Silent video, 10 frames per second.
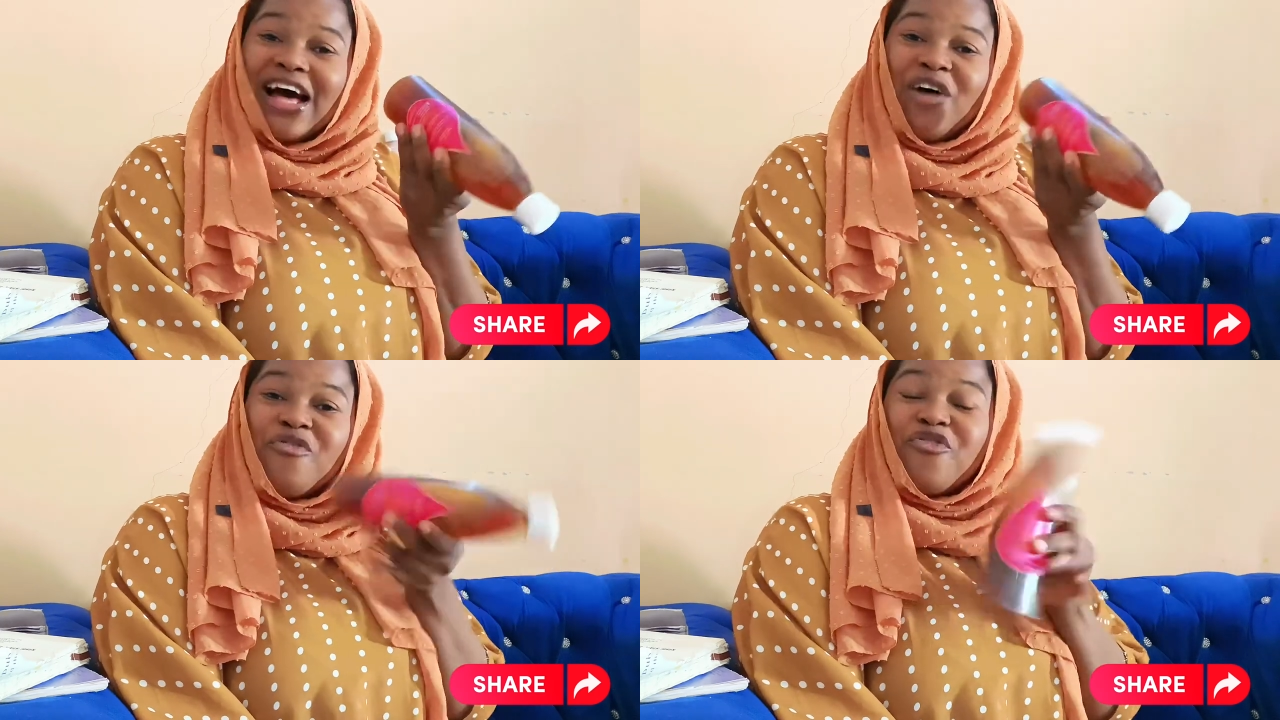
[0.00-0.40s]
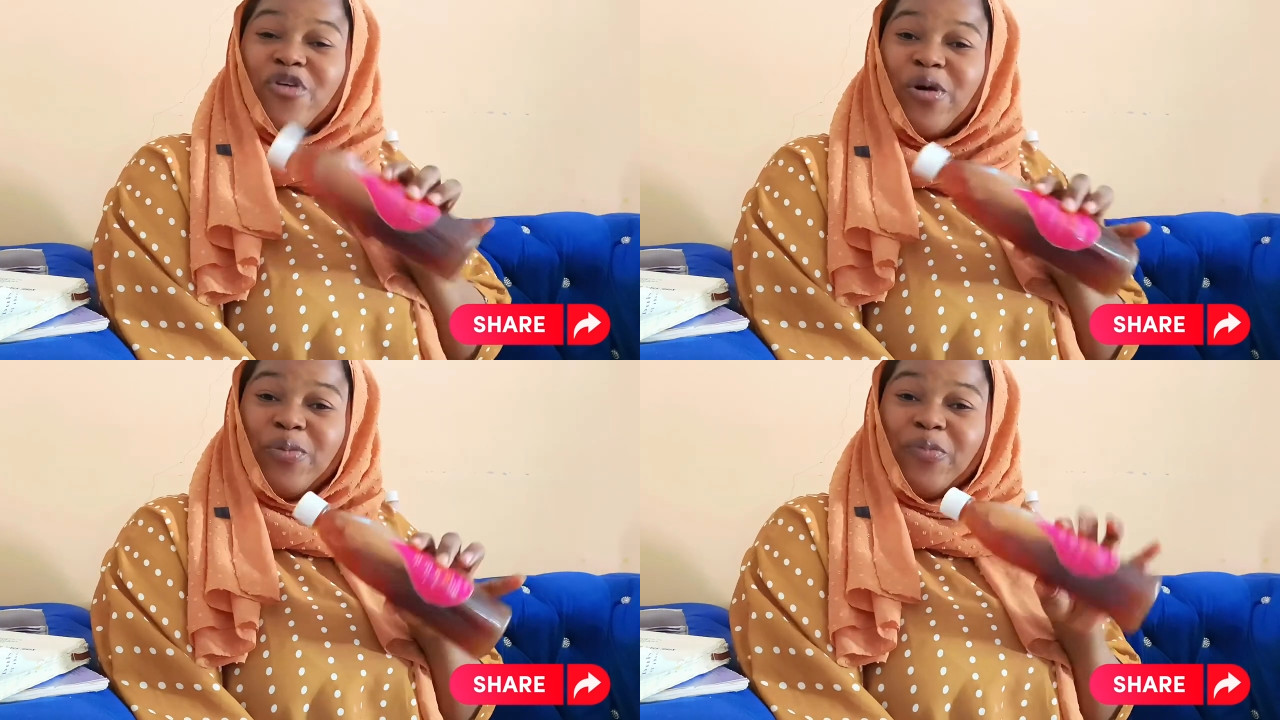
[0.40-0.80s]
are
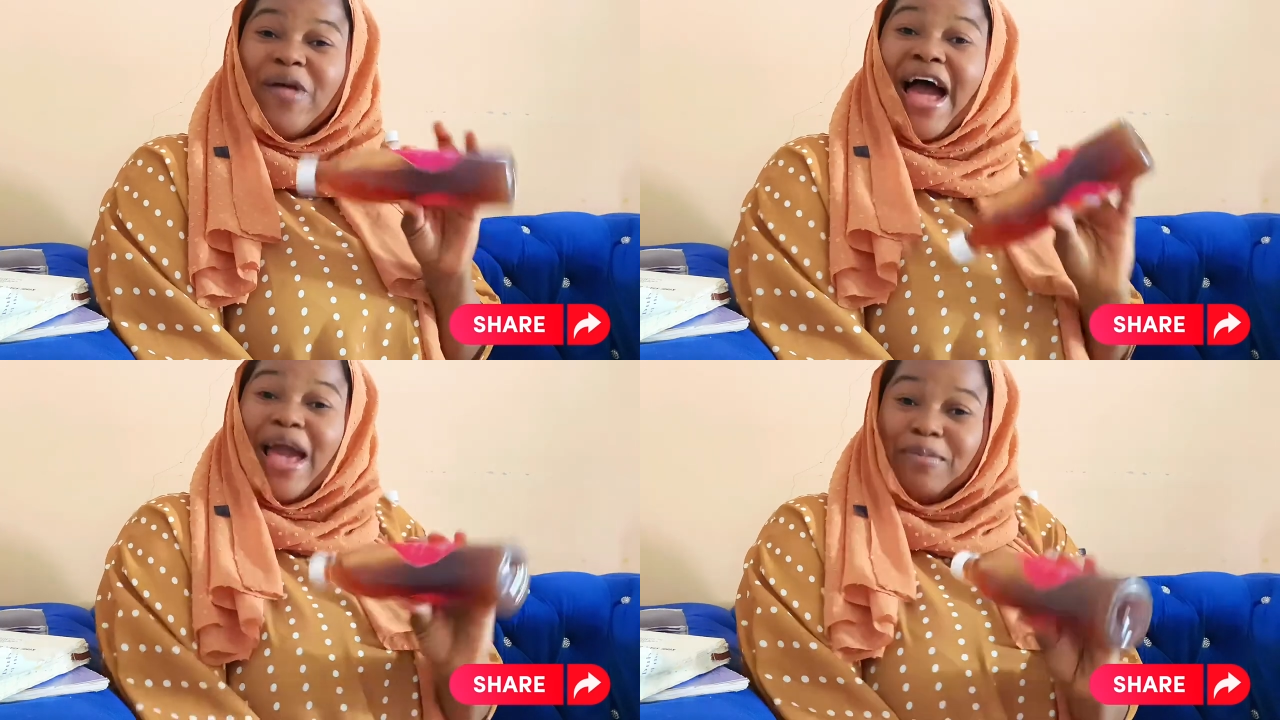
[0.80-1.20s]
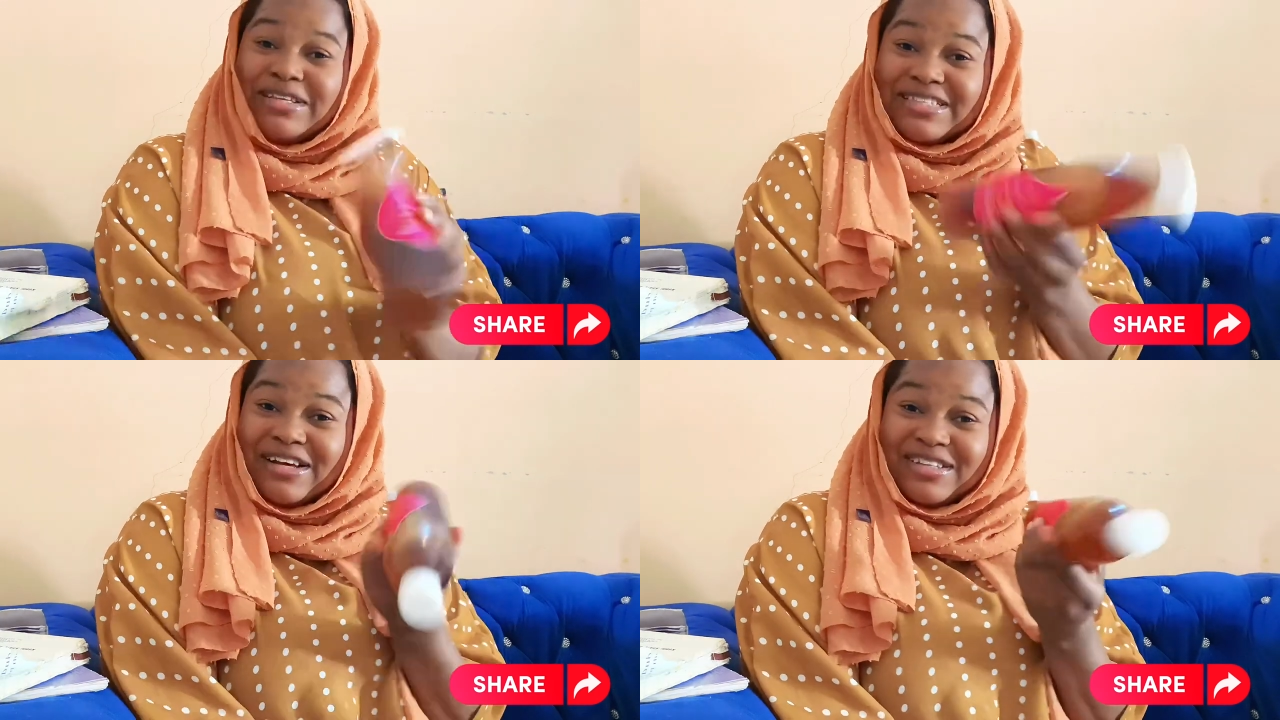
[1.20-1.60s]
from
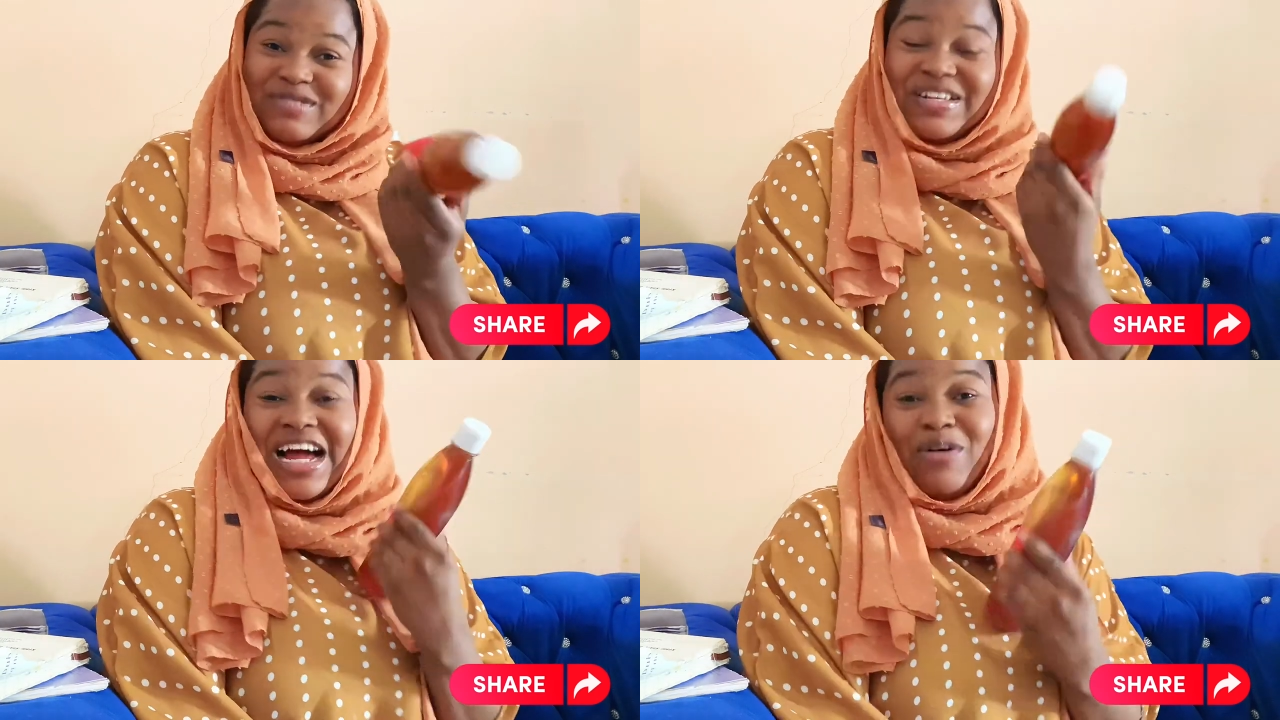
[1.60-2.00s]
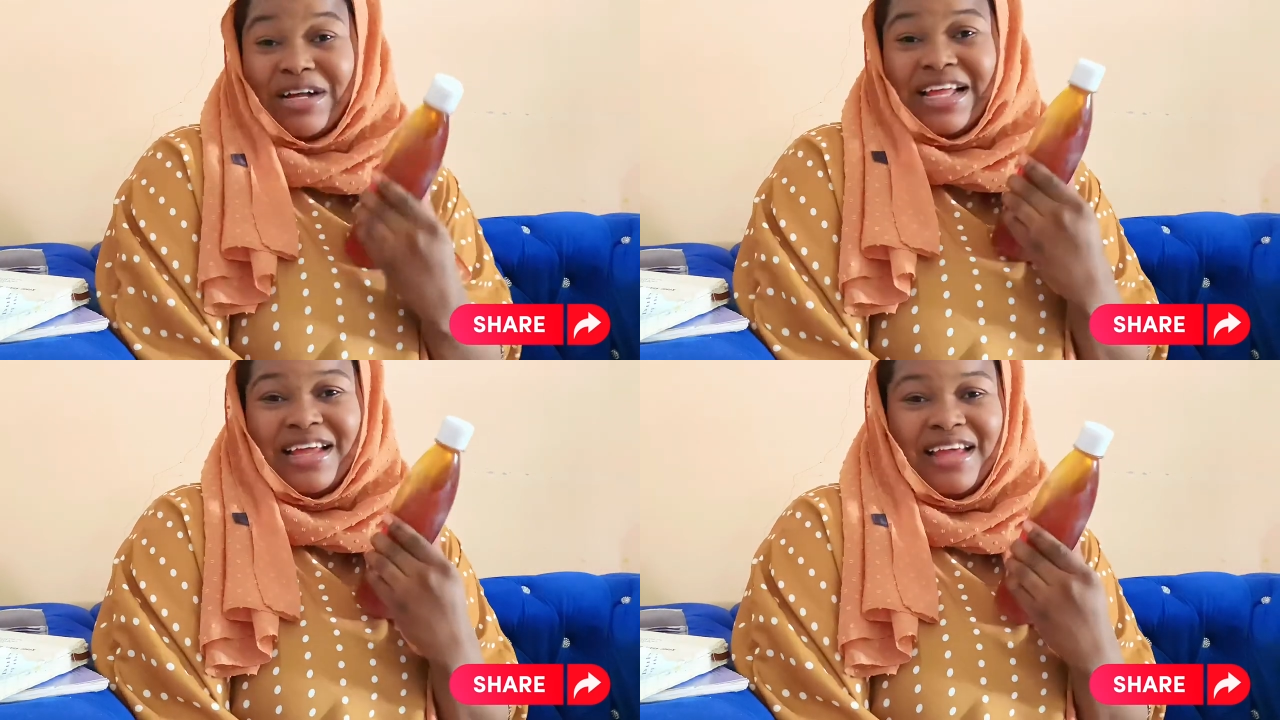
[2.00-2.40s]
hibiscus flower